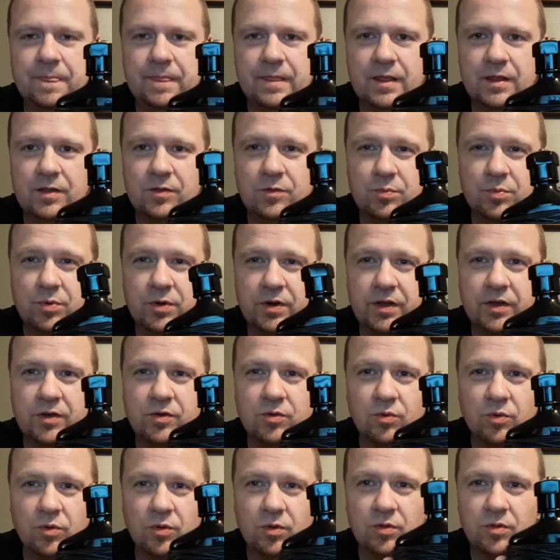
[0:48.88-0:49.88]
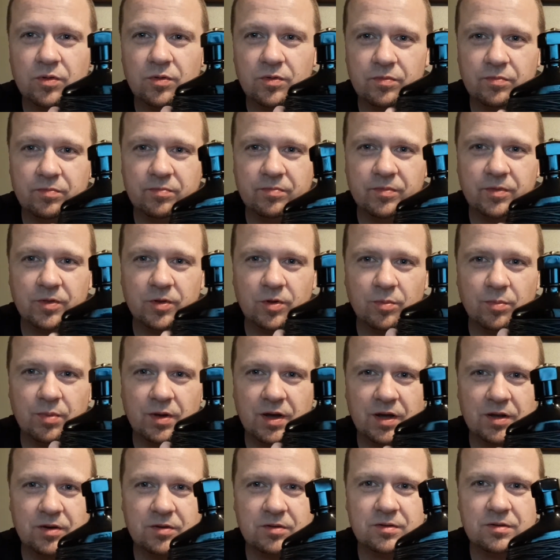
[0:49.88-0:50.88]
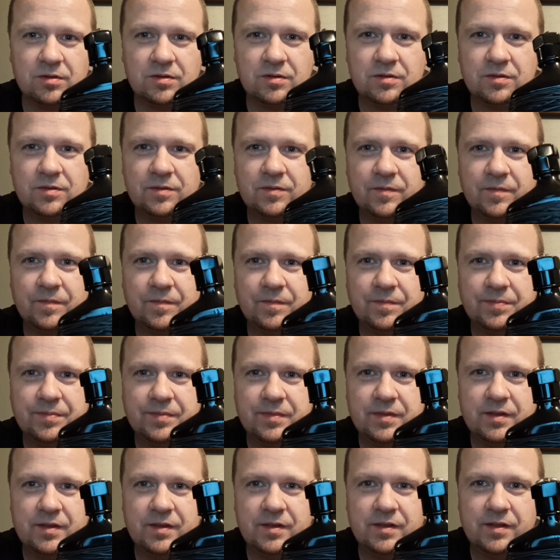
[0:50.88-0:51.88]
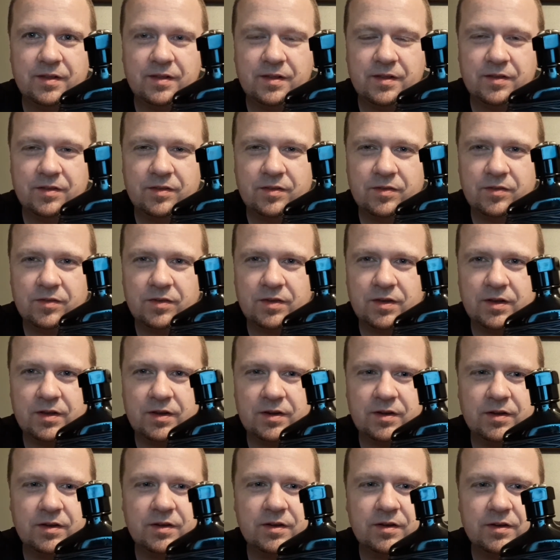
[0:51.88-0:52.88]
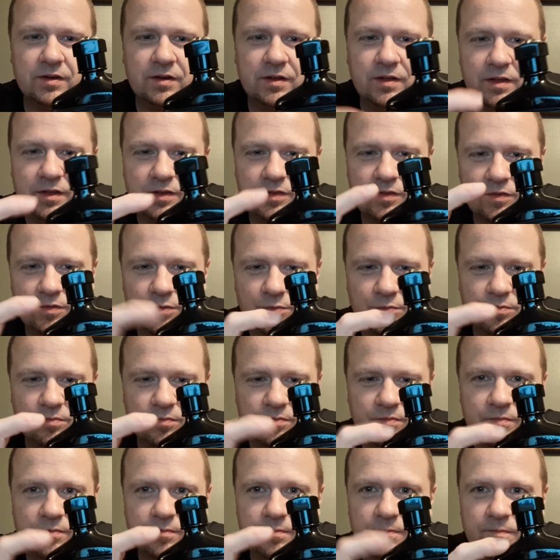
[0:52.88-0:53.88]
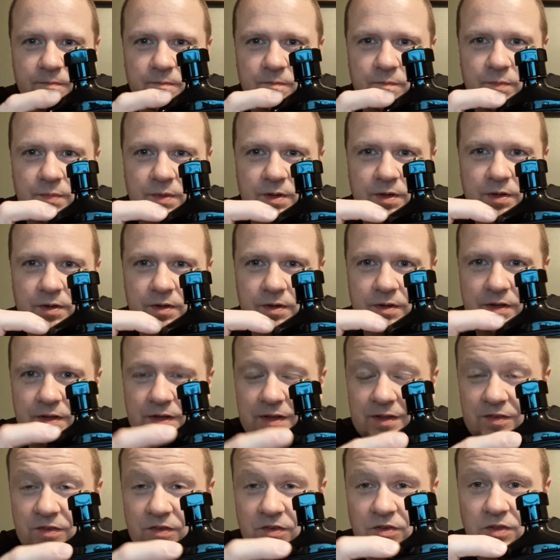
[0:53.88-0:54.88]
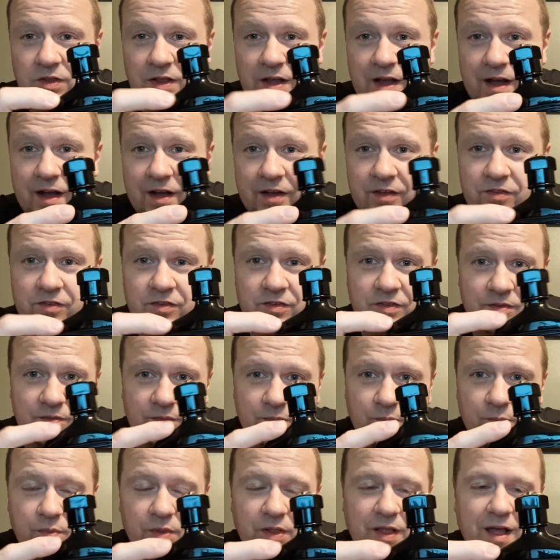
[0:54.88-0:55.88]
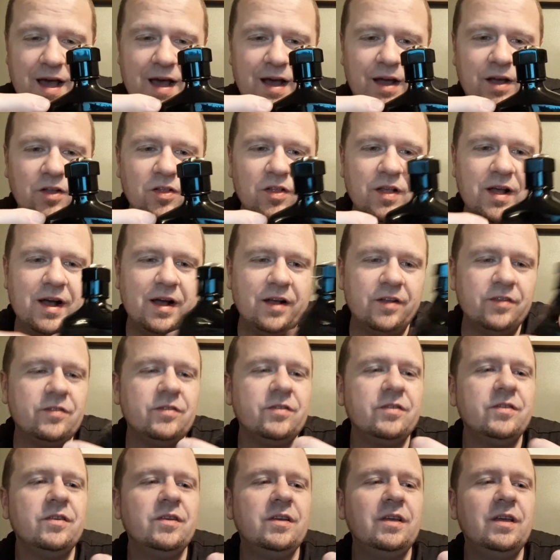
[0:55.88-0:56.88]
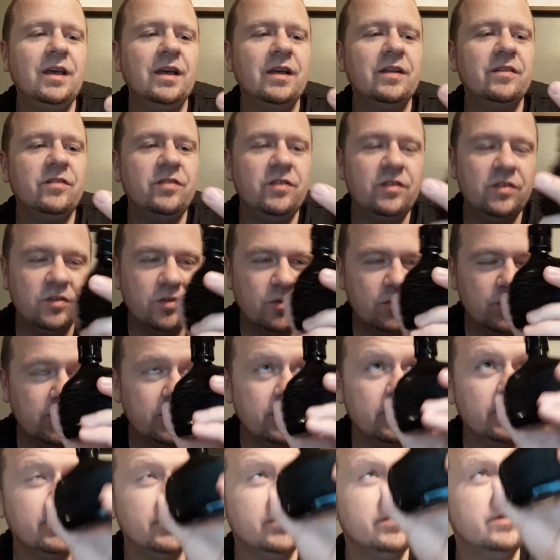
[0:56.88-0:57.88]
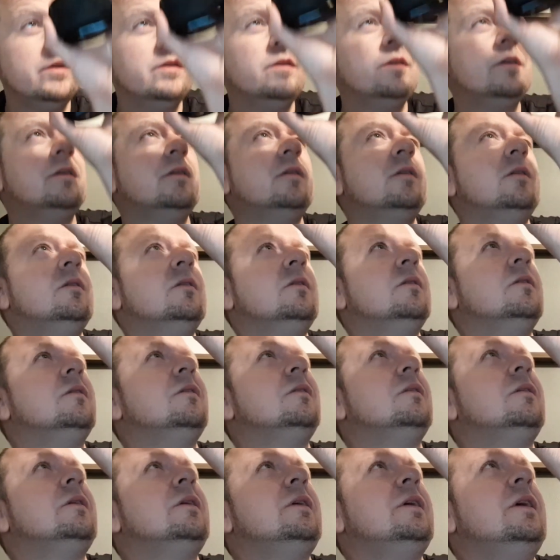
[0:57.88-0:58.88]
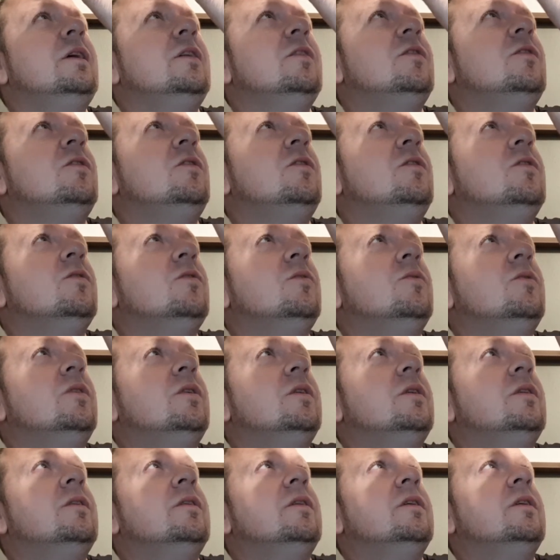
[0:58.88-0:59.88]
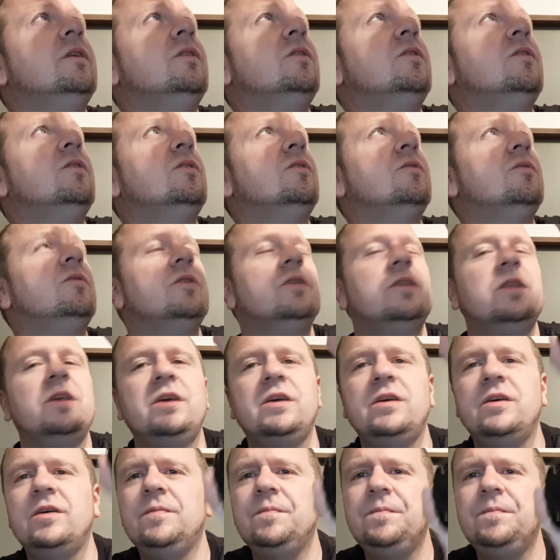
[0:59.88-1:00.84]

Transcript: It's a pretty cool little bottle. It's got it's glass. It's black glass. Can't see through it. Can't see through it at all, really.